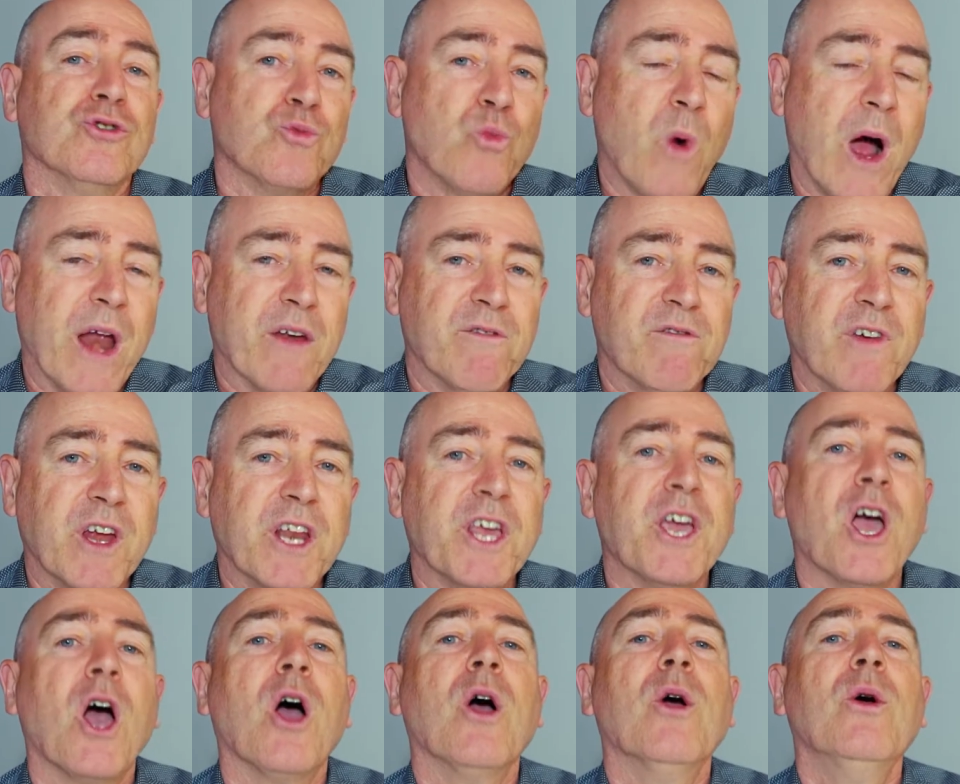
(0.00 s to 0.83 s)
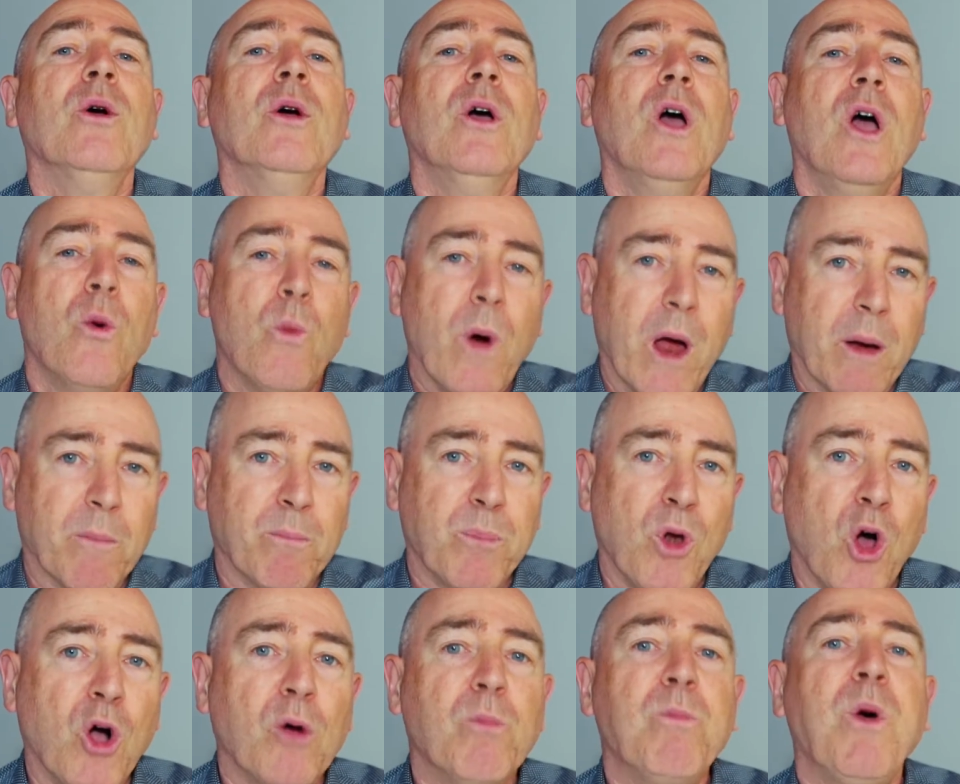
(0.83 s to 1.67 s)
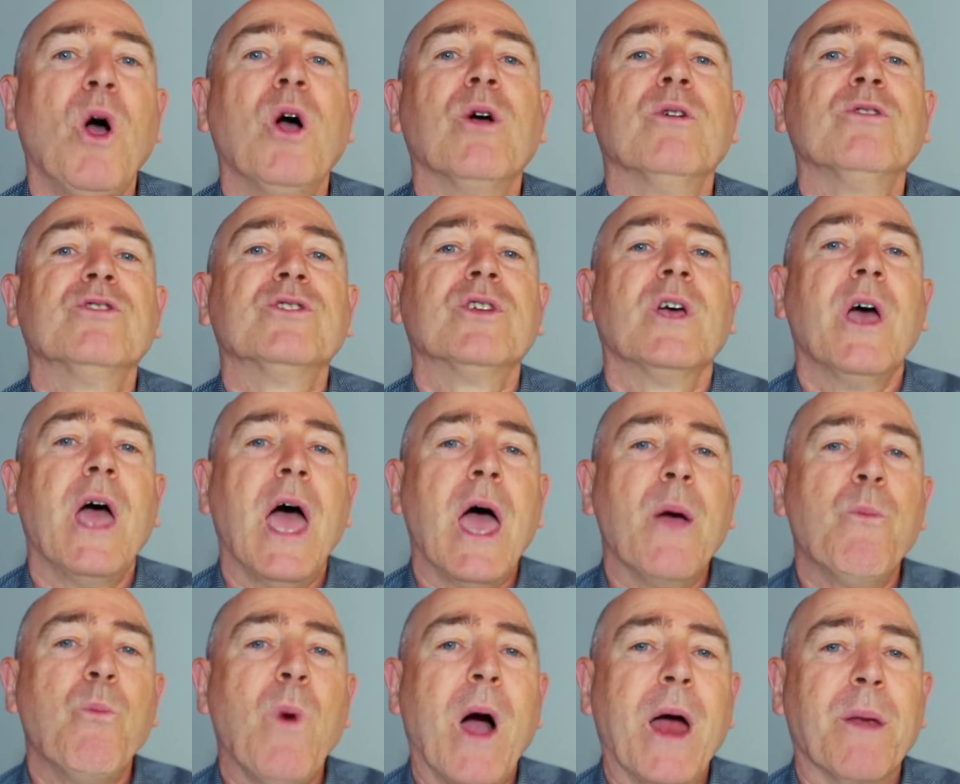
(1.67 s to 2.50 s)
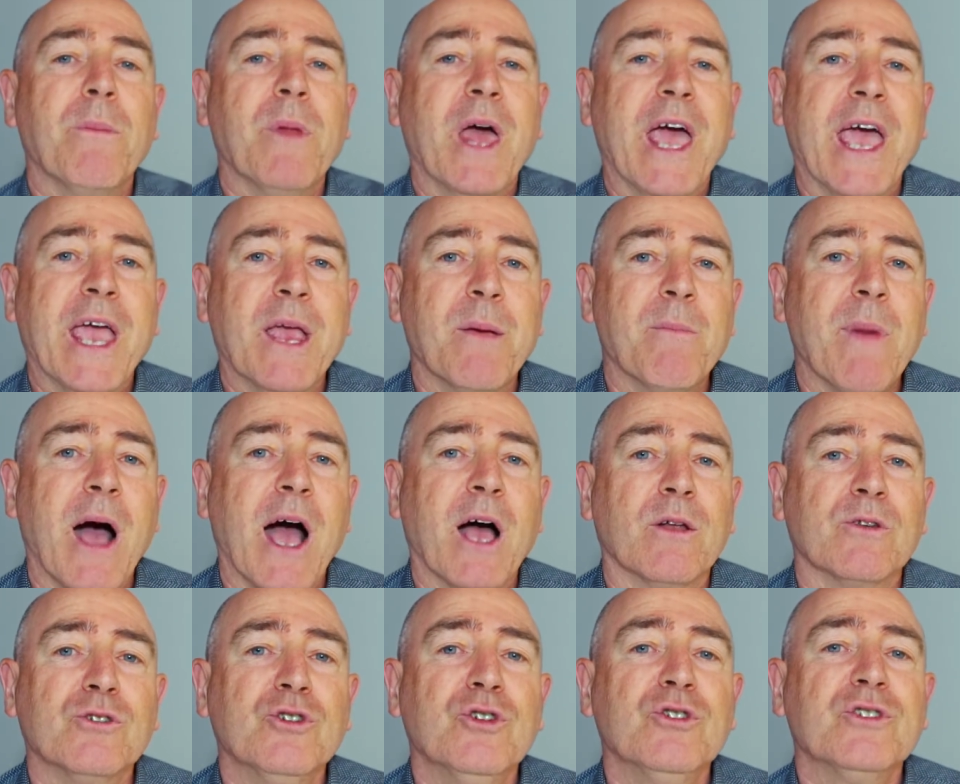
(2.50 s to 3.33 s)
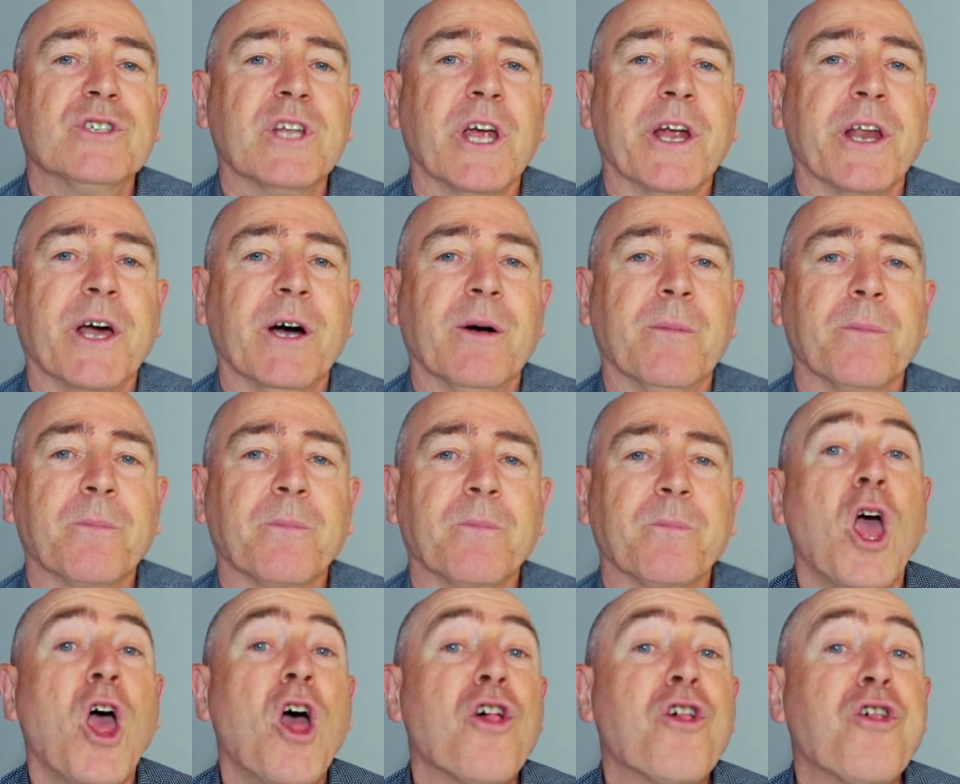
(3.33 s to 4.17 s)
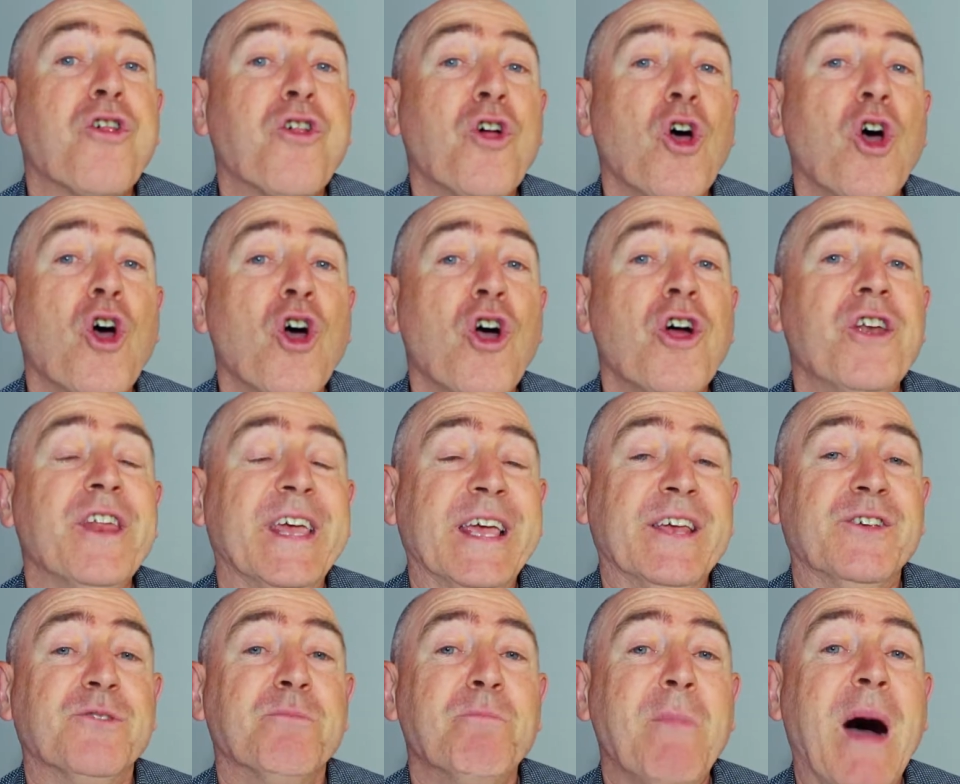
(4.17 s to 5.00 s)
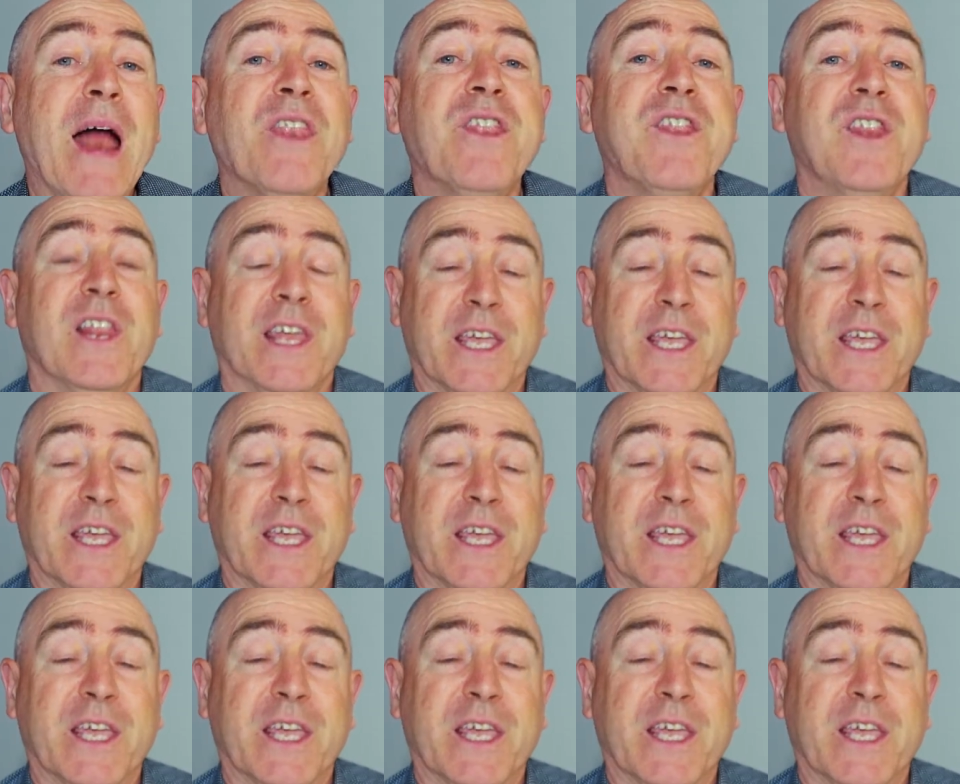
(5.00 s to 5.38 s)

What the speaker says: 1 video, 1 blog post, and 1 email newsletter. Third is monthly,